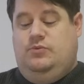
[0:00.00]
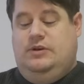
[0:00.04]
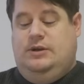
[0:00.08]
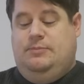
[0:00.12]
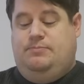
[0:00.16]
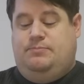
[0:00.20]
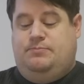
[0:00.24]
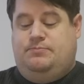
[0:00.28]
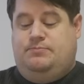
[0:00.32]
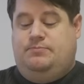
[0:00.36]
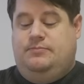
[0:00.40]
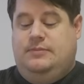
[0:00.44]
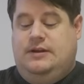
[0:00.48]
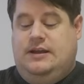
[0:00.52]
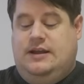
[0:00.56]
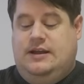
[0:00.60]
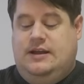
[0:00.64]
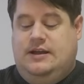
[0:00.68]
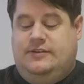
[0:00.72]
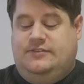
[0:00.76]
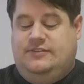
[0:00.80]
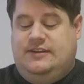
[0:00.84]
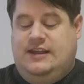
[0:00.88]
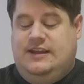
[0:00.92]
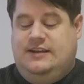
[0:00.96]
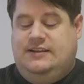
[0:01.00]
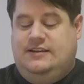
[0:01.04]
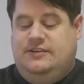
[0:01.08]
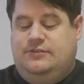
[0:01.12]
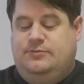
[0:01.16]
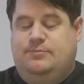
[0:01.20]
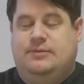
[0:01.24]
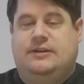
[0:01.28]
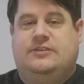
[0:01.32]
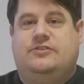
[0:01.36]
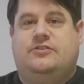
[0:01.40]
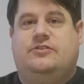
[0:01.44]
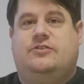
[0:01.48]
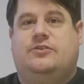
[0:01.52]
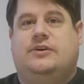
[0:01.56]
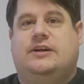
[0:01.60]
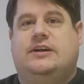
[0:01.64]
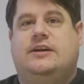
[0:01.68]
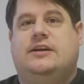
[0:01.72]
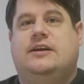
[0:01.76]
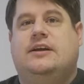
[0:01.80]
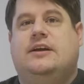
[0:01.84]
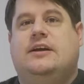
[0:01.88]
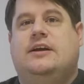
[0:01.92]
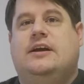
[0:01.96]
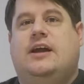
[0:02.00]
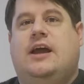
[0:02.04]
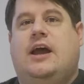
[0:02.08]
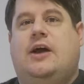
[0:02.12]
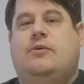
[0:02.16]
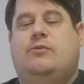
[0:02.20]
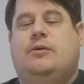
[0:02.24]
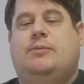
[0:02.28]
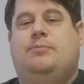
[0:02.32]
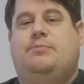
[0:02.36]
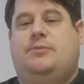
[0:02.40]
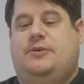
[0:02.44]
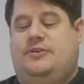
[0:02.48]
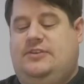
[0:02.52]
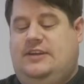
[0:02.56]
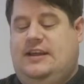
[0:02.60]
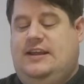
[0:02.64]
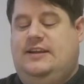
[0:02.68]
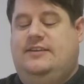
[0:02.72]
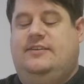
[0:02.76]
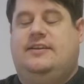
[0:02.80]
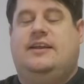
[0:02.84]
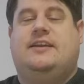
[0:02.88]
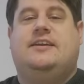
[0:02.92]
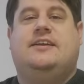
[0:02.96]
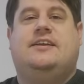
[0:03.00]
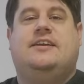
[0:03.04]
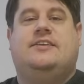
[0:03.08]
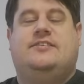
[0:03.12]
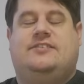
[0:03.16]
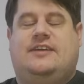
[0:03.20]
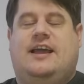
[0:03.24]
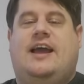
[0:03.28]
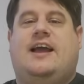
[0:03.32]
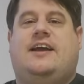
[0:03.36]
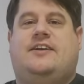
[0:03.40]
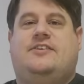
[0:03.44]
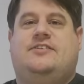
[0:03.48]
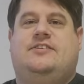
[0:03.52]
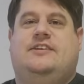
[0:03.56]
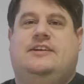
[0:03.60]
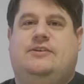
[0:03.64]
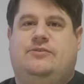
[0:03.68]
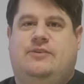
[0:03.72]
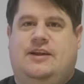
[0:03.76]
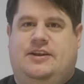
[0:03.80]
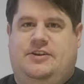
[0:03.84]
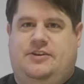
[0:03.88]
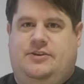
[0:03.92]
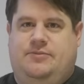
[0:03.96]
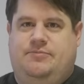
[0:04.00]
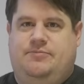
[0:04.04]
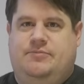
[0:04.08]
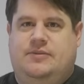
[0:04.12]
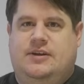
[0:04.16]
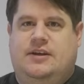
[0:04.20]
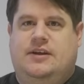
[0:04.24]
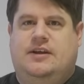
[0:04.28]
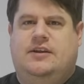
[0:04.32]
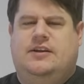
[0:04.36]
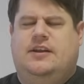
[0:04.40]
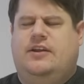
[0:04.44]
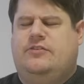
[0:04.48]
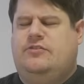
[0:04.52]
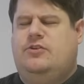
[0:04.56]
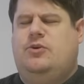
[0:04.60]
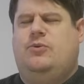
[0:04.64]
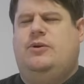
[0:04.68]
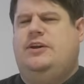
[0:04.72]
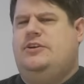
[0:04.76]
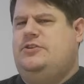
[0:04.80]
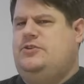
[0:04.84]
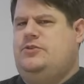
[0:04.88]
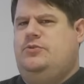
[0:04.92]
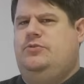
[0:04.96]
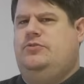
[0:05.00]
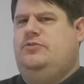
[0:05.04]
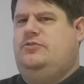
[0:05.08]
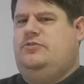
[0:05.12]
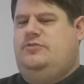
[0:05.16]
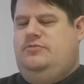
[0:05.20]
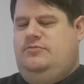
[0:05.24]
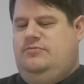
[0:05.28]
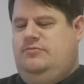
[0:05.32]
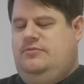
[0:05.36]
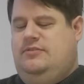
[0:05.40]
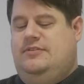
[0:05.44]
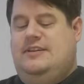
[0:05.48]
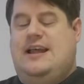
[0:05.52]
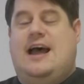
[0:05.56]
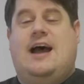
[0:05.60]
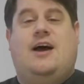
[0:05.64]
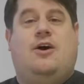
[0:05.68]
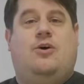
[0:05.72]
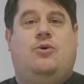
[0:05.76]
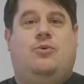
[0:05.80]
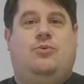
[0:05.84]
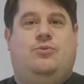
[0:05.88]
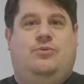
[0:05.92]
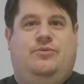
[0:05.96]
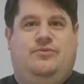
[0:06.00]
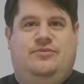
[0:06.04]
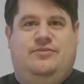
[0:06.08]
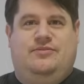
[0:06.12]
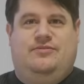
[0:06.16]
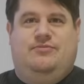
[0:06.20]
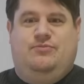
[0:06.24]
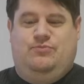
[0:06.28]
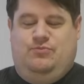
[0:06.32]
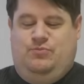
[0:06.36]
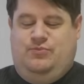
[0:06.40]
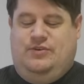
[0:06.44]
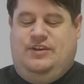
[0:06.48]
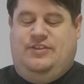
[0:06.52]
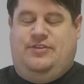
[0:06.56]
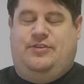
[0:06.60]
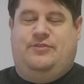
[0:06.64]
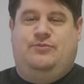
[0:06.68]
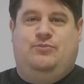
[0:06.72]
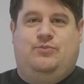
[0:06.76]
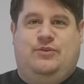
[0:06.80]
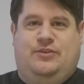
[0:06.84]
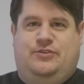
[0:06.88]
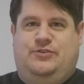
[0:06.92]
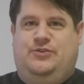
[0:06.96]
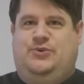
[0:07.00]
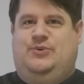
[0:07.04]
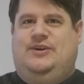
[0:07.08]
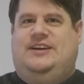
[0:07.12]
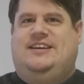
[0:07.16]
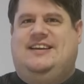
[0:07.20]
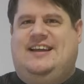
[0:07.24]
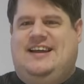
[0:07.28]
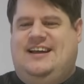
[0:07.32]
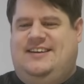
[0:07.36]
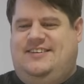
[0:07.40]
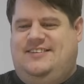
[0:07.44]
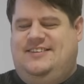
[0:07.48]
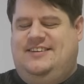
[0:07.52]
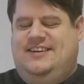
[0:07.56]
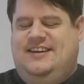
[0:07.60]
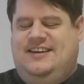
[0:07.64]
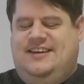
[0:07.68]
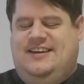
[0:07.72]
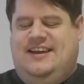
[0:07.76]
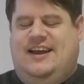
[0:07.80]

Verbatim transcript: we uh, take this bit string and we pretend that it is actually random. There's no issues now with with doing that.